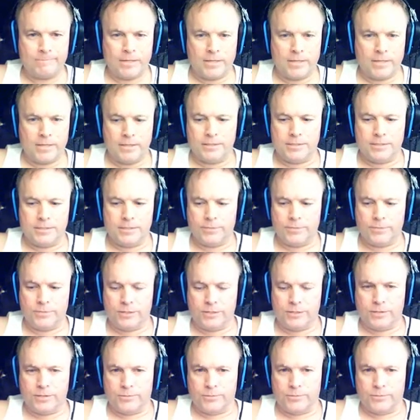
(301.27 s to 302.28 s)
It's a
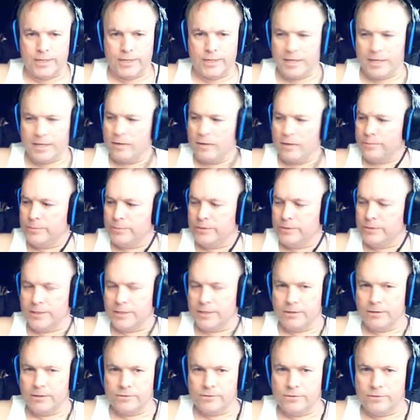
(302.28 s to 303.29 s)
really good way to help you
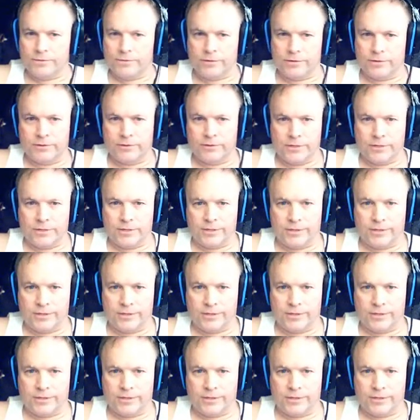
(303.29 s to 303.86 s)
get over your gear